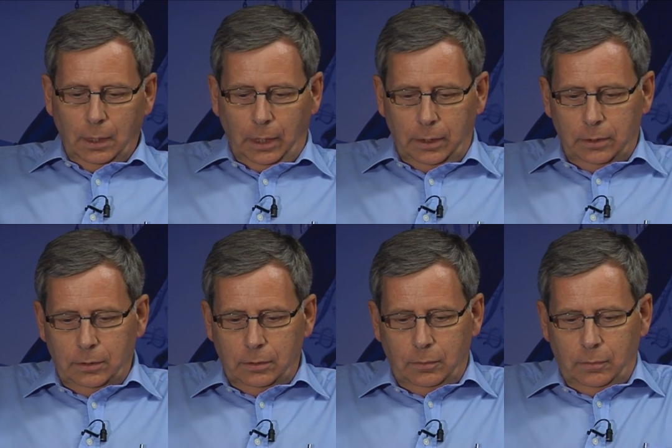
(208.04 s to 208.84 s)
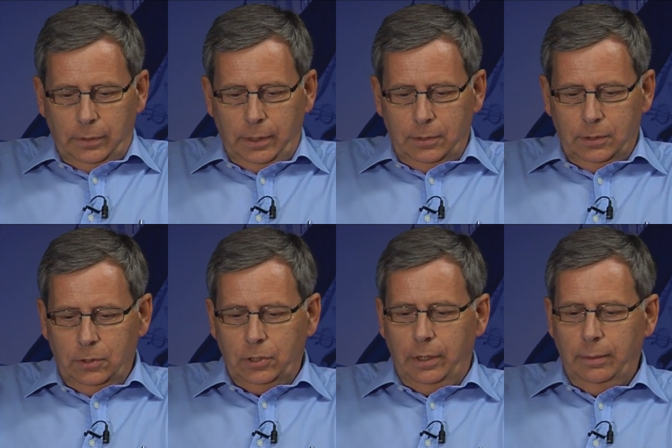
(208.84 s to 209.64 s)
And is the
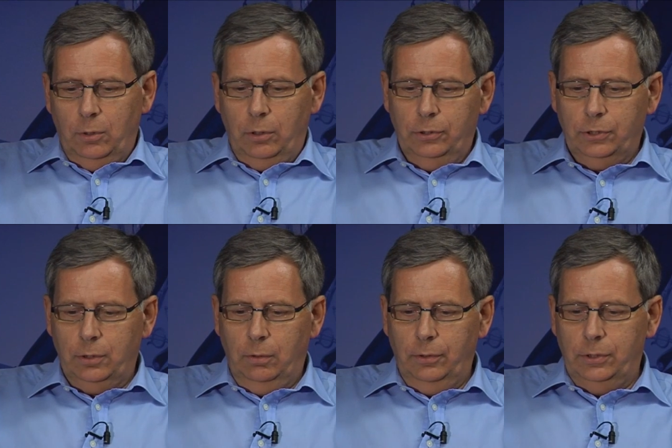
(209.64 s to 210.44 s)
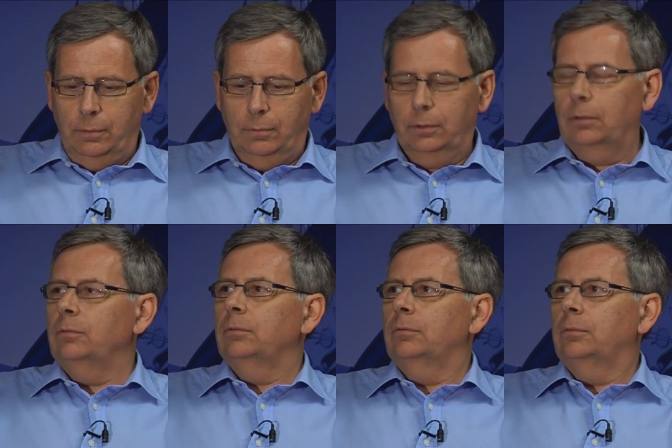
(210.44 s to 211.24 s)
time cost quality model
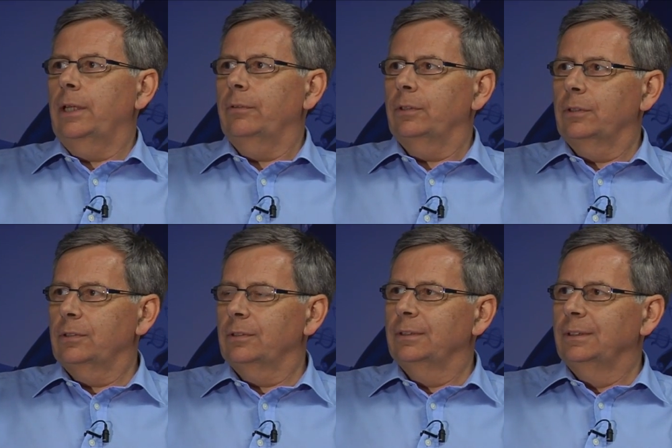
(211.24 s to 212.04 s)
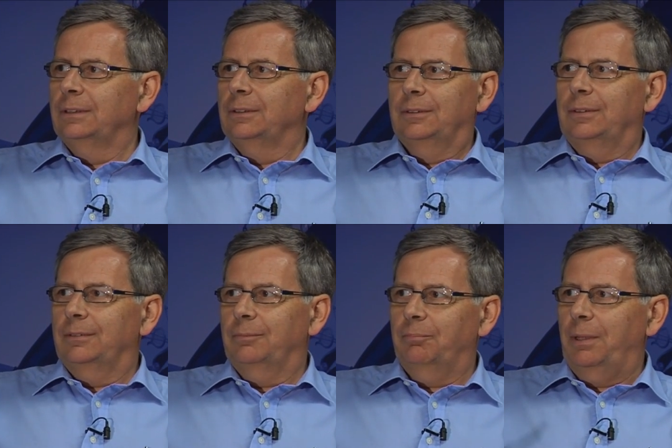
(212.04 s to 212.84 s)
relevant,
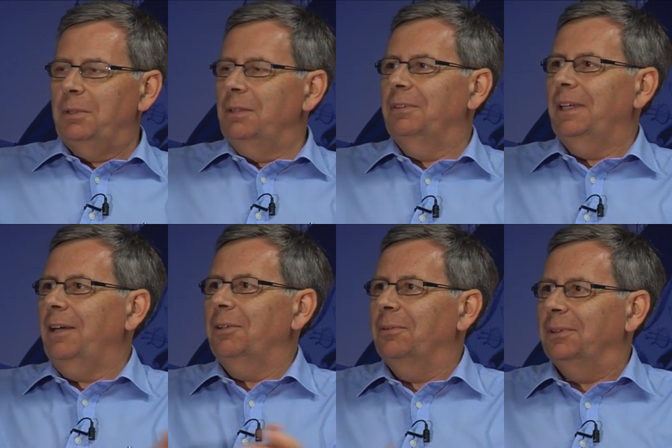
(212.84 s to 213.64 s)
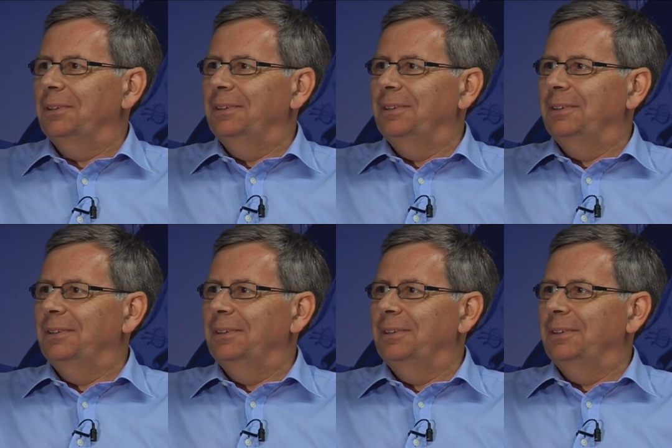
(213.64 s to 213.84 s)
maybe even adequate?